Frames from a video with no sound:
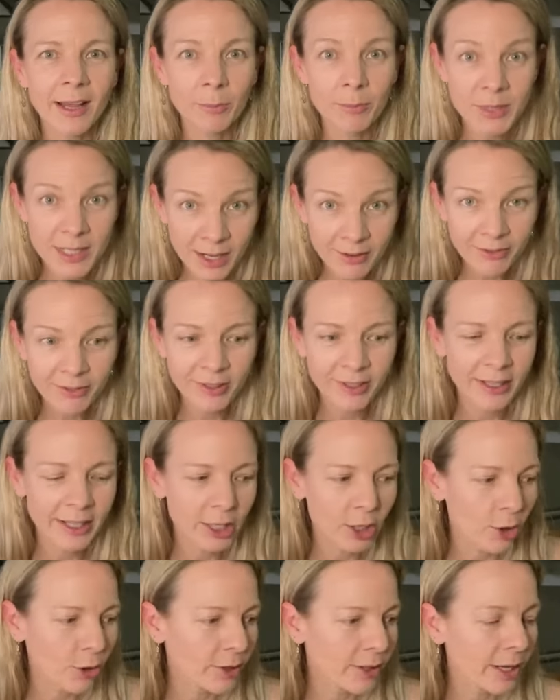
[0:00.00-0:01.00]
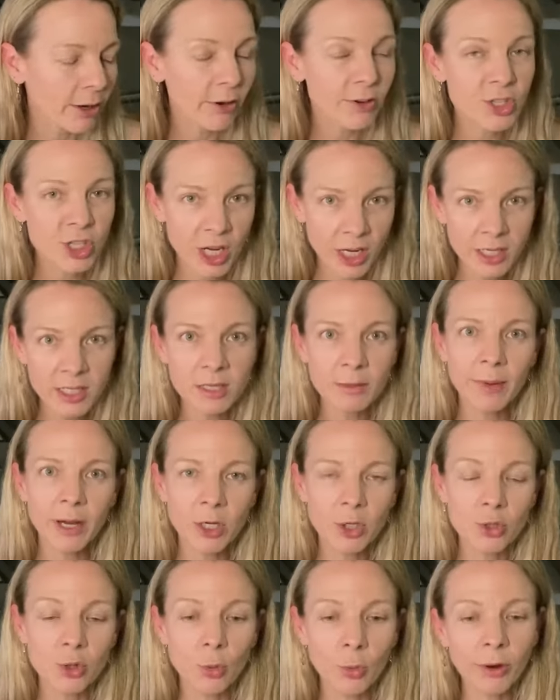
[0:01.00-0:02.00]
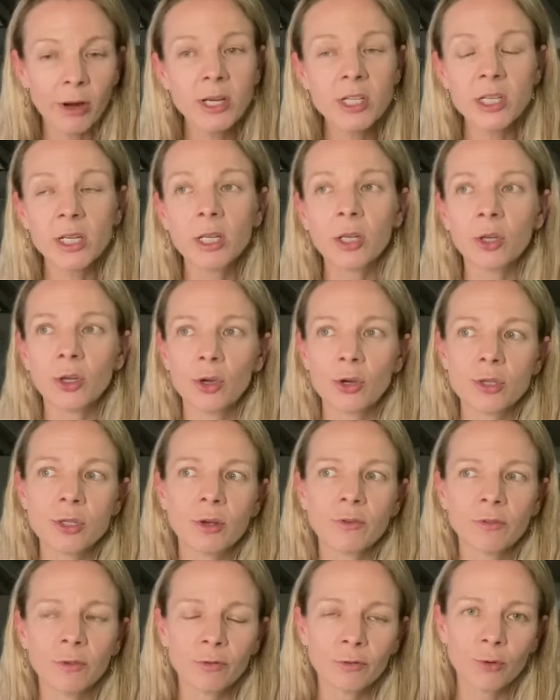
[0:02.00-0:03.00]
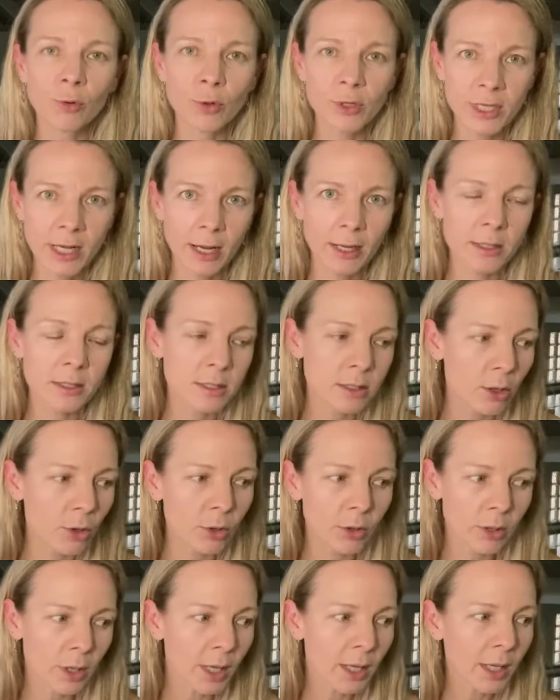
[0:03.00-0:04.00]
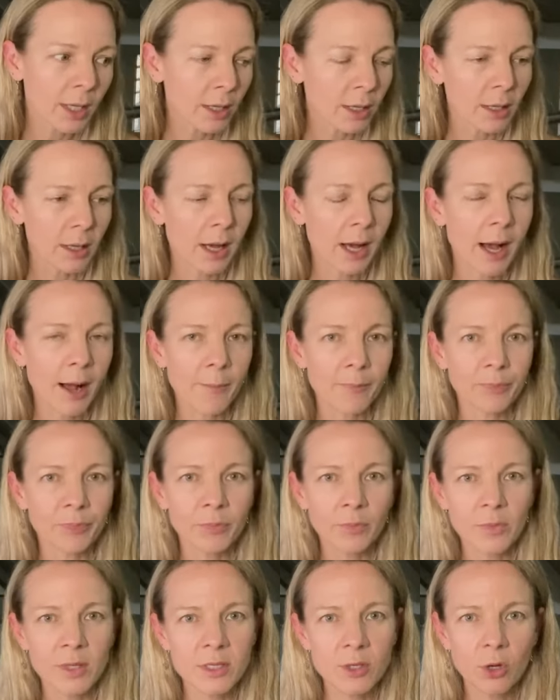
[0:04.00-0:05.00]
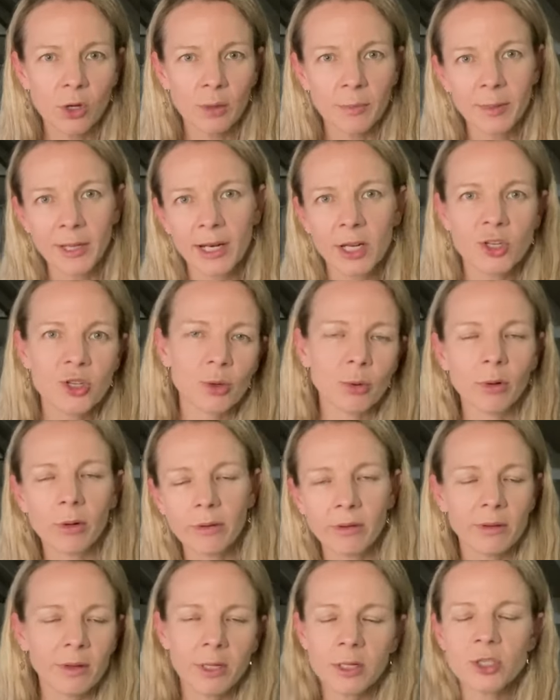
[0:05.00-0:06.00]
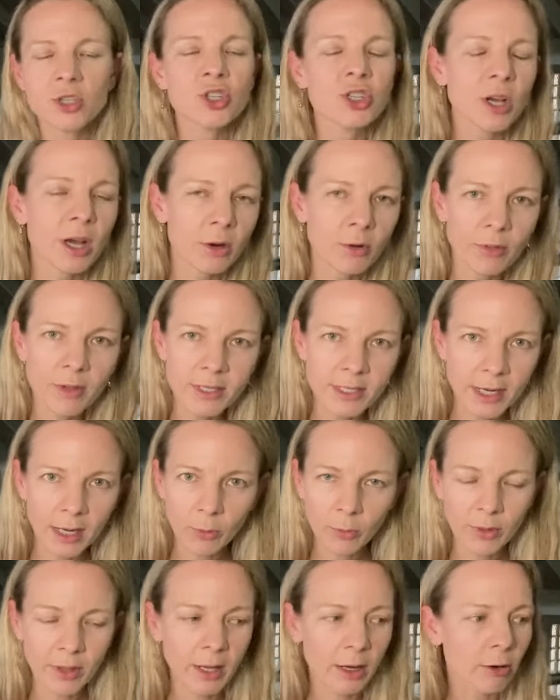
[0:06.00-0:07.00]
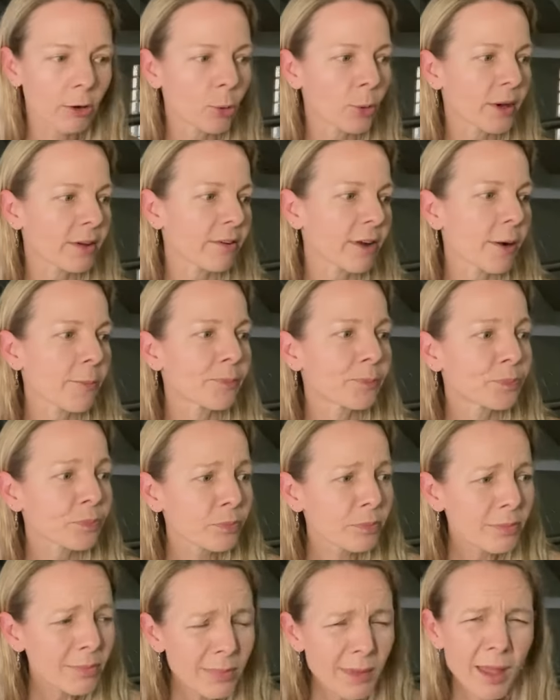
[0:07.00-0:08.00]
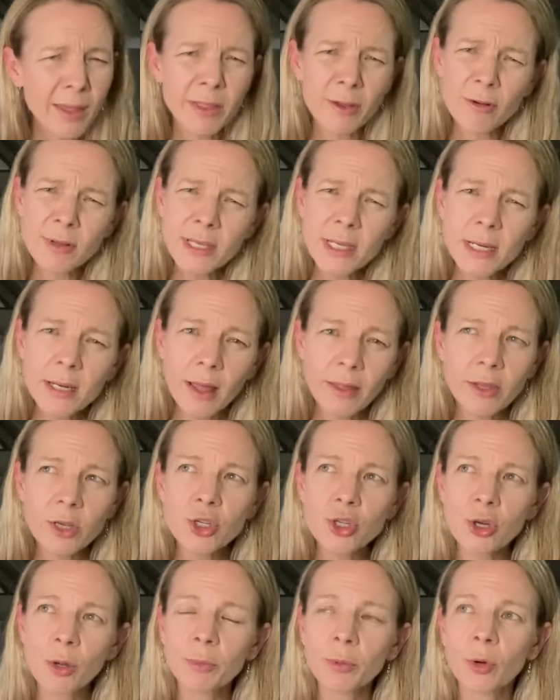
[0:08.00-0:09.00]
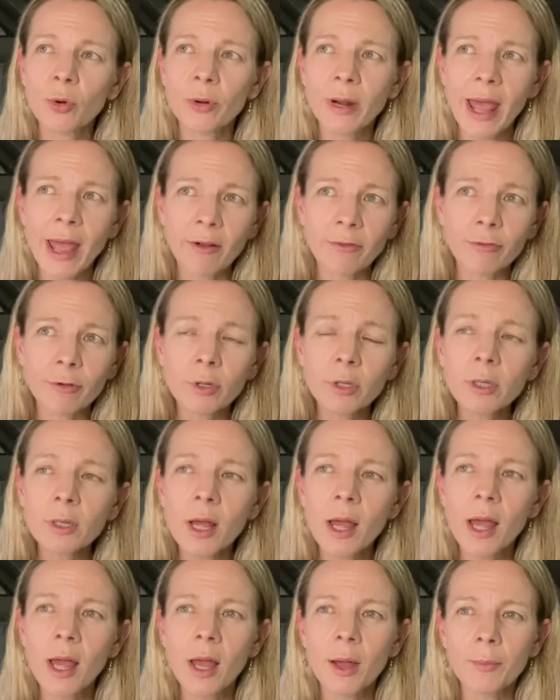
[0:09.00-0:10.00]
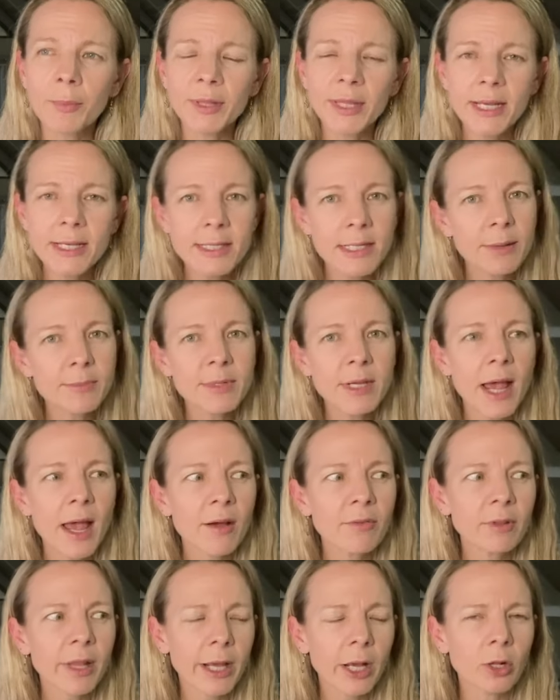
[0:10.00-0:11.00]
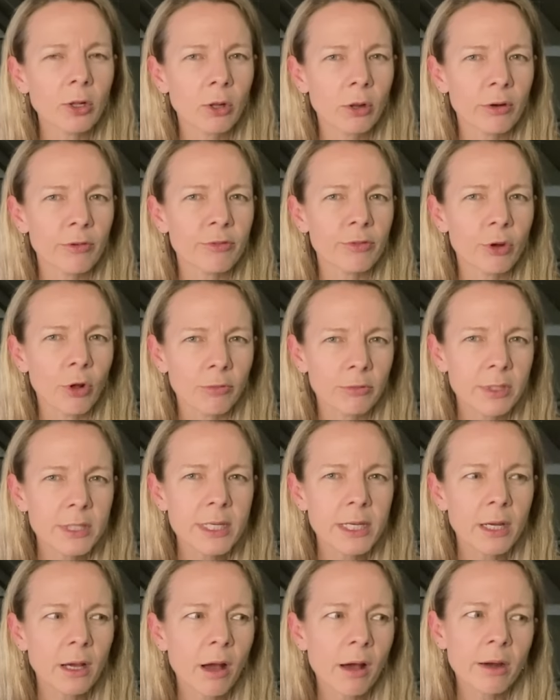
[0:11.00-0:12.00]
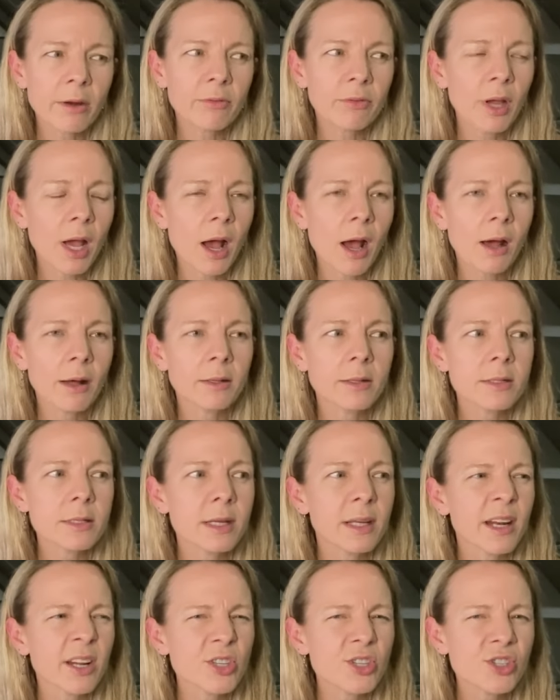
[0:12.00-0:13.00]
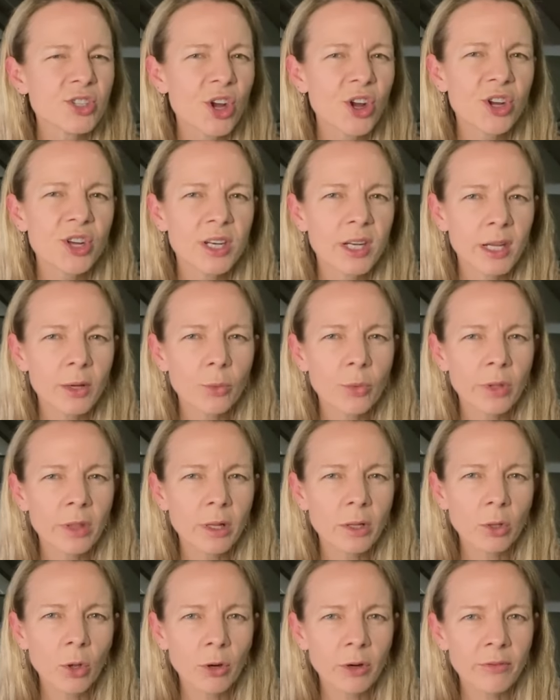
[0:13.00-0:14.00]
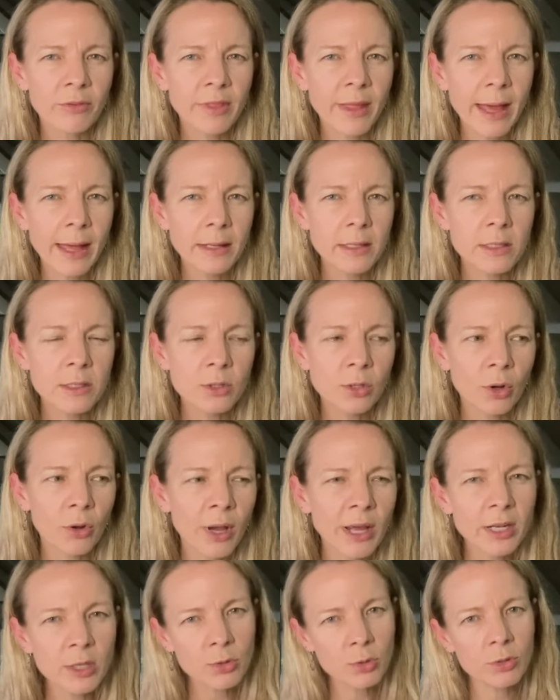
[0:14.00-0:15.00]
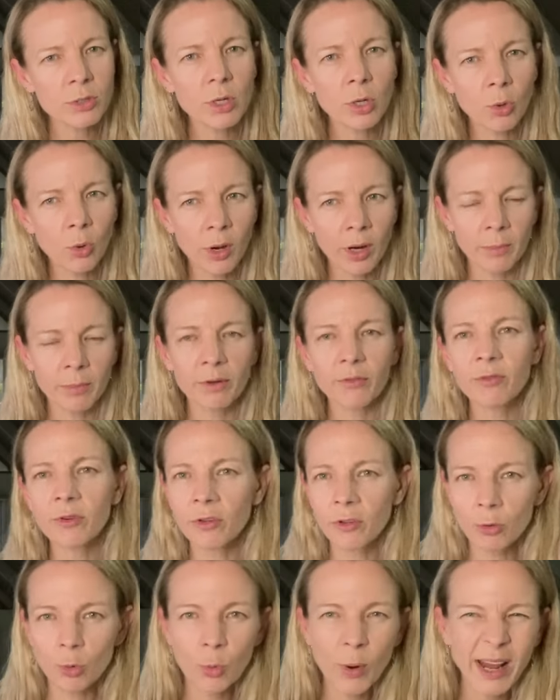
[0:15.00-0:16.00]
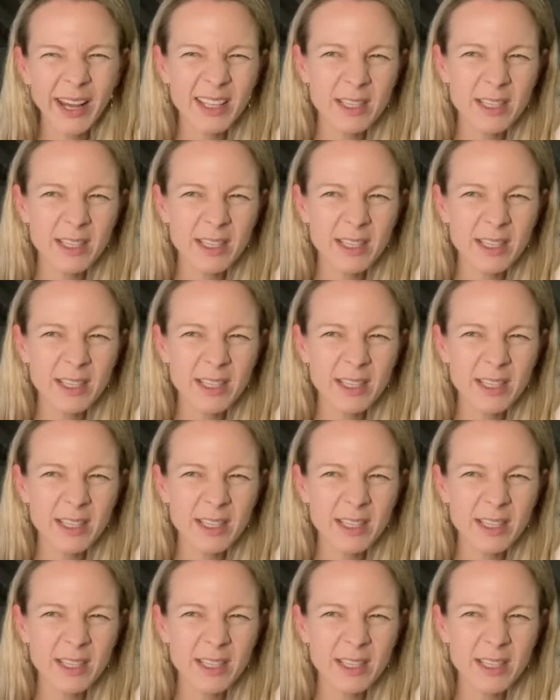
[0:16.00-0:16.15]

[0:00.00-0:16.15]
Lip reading: I'm definitely going there. I checked to make sure. We're actually in Kyoto for 4 days, so there's not going to be an issue of it's shut on the day we're there or whatever. There is another shop called Avril, but they seem to have like a lot of novelty kind of yarns, and I don't knit with a lot of that. So, and it's also quite a bit further away.